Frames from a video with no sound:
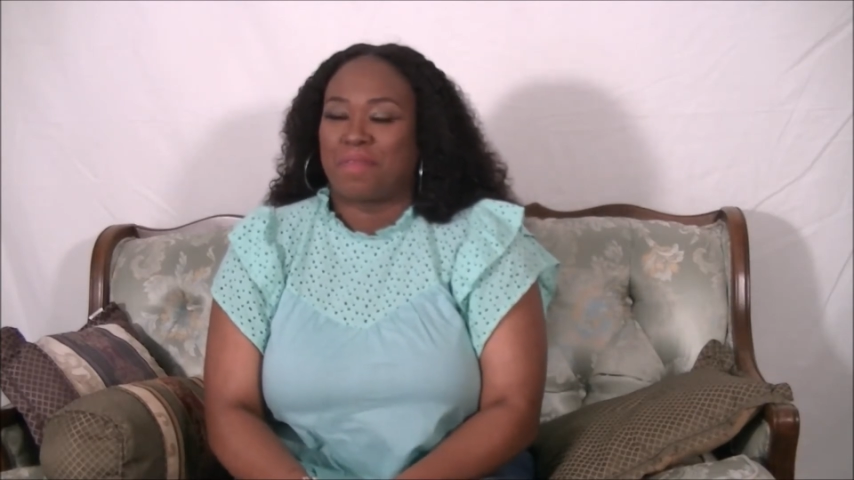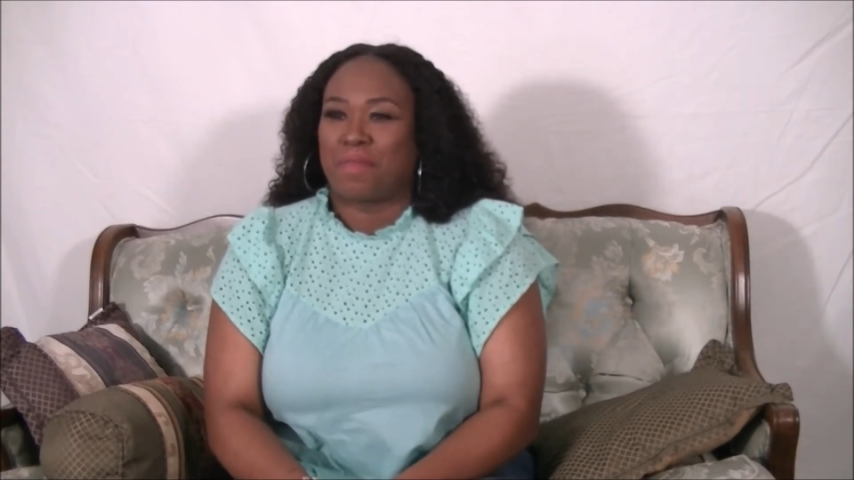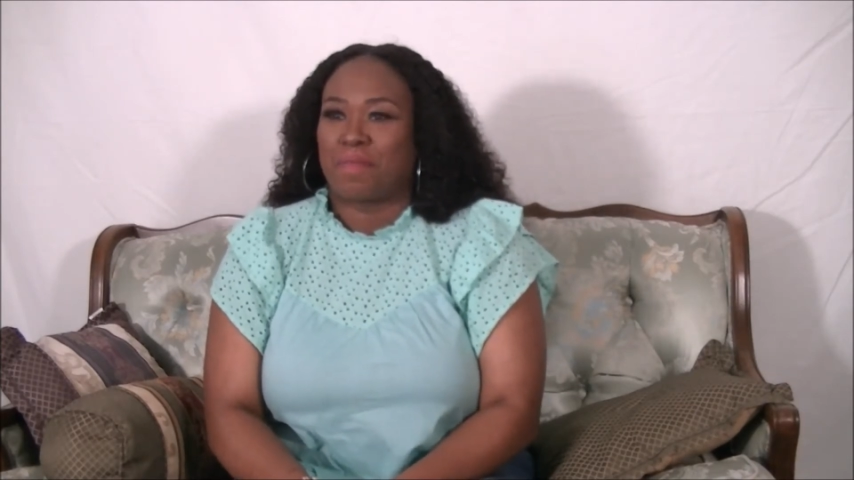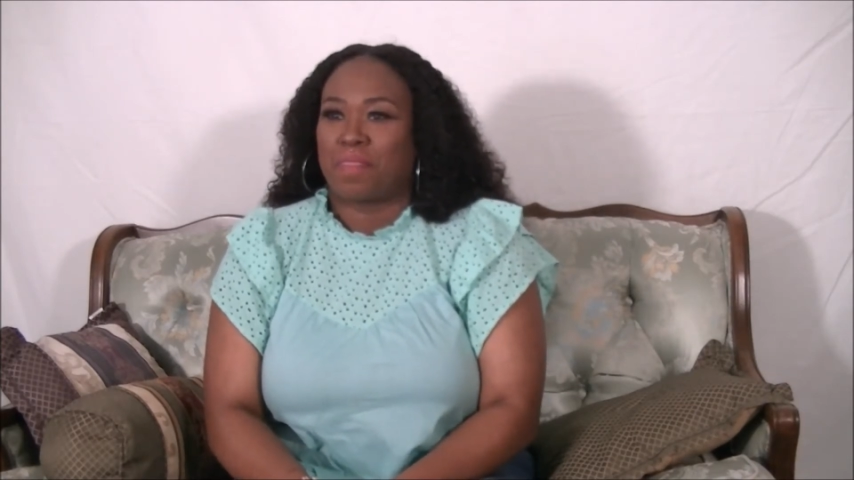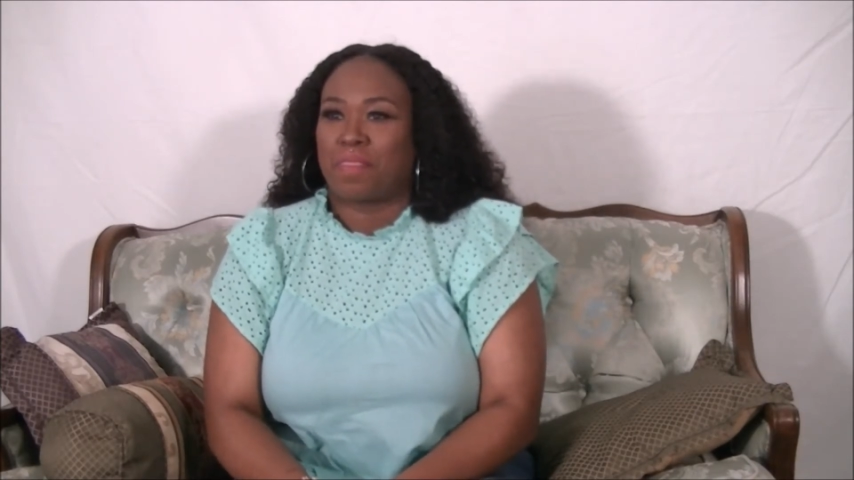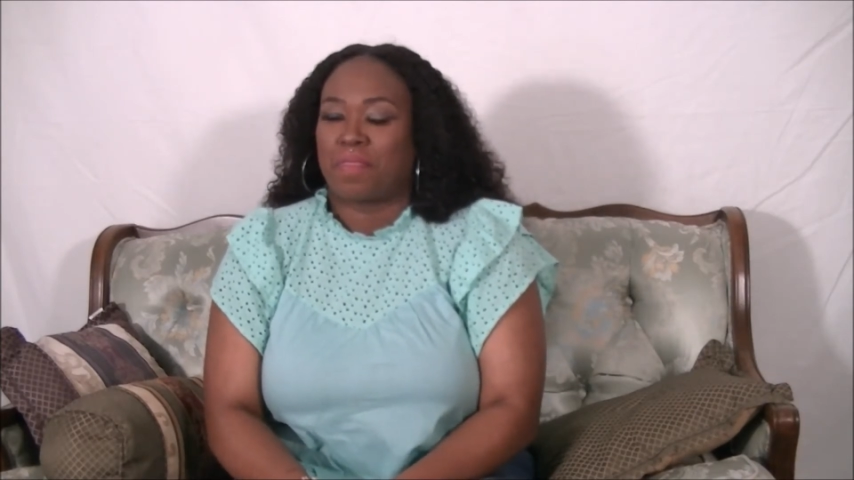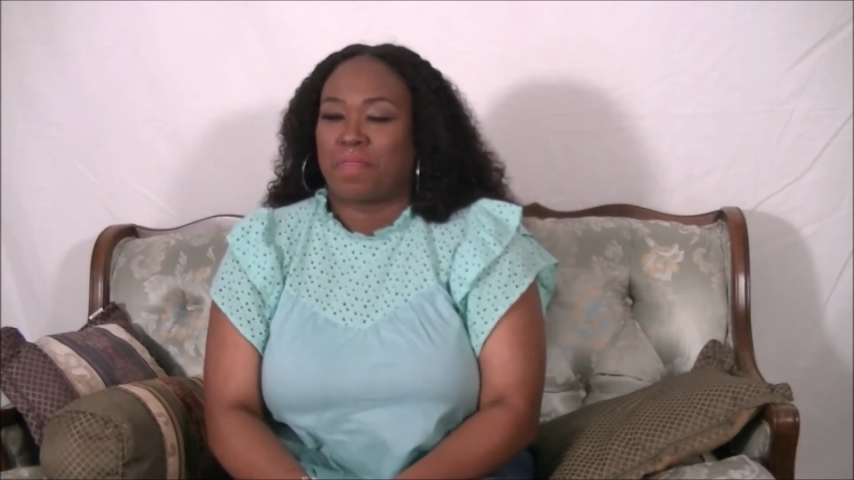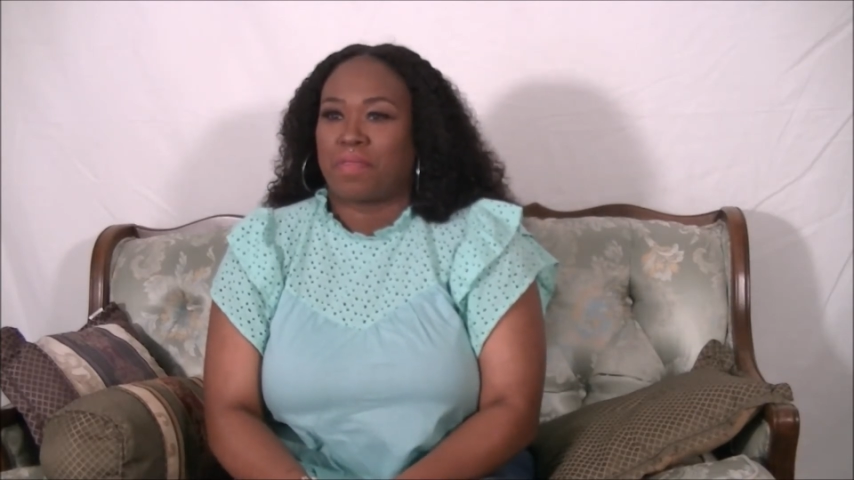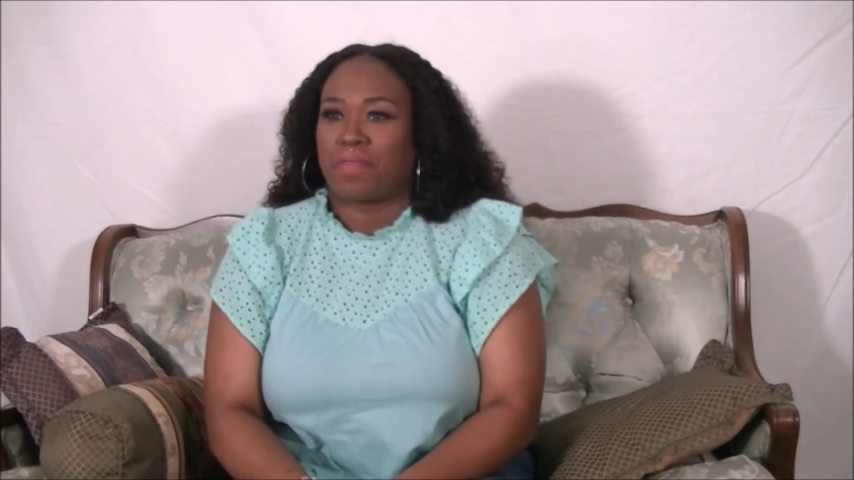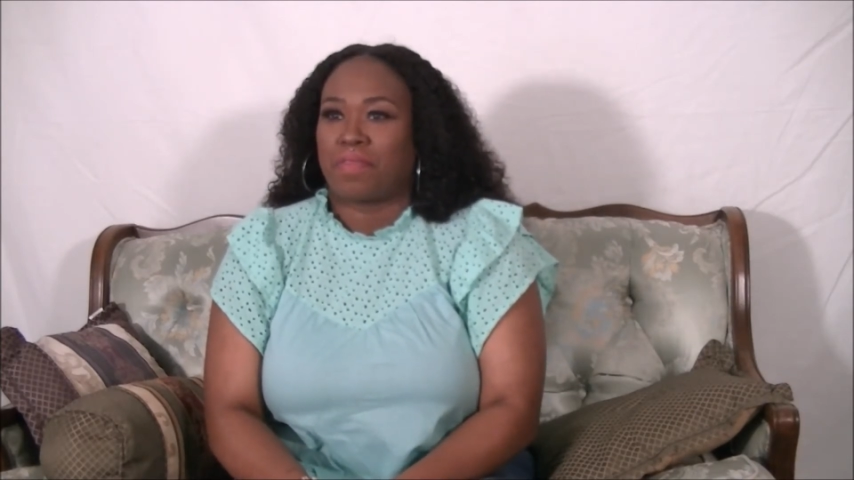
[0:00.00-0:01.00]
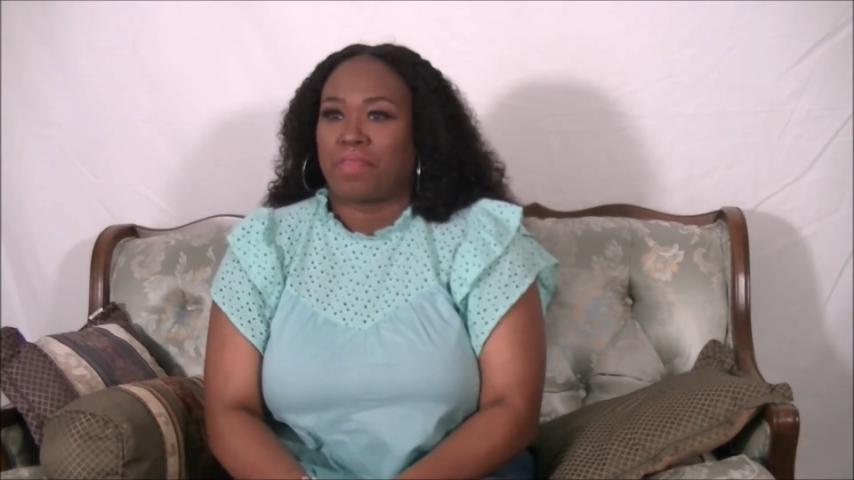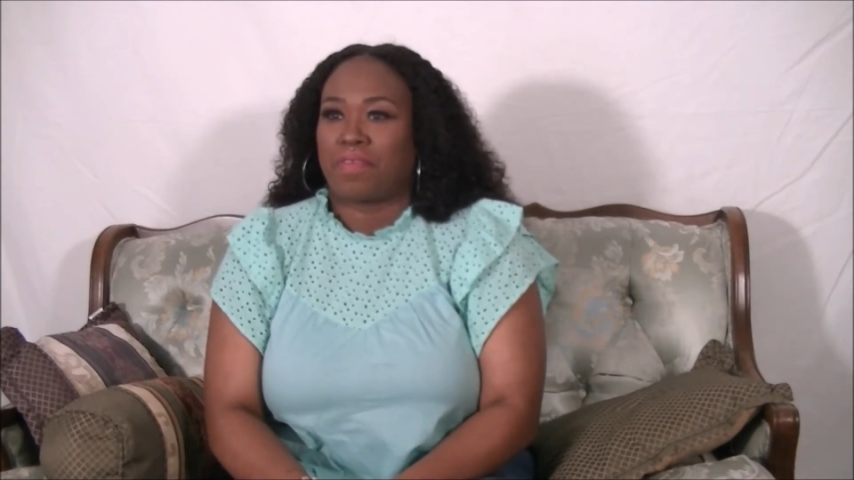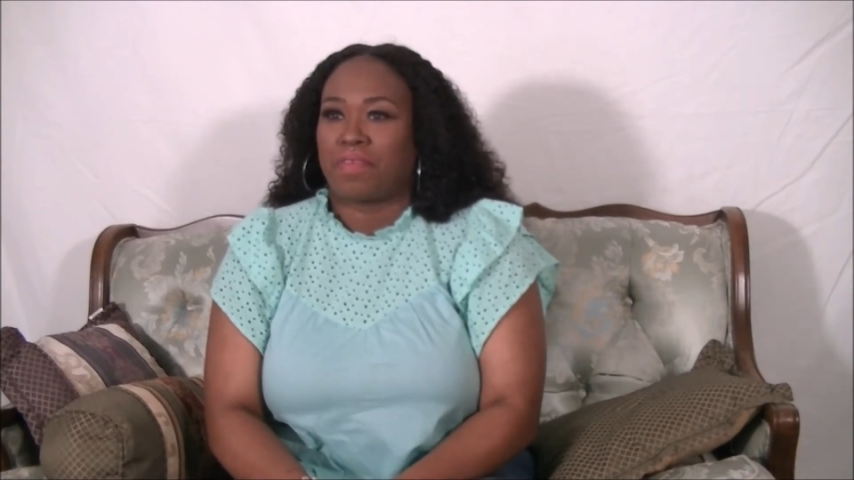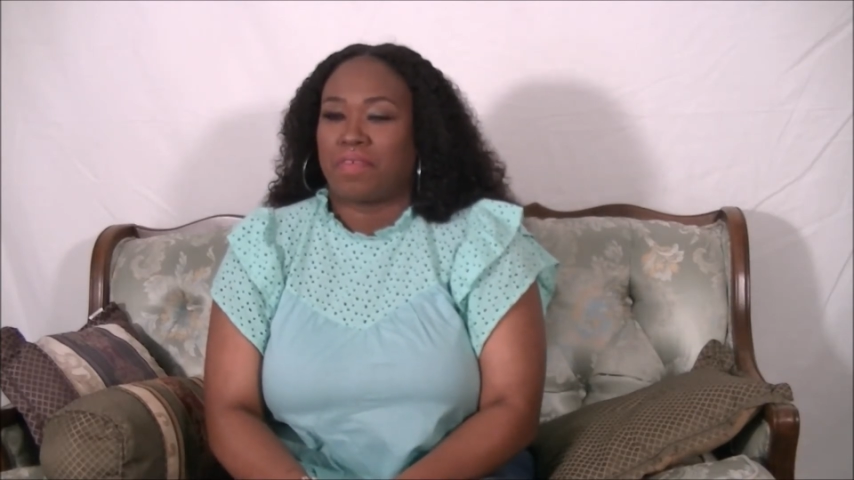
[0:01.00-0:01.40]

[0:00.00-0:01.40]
May I hypnotize you?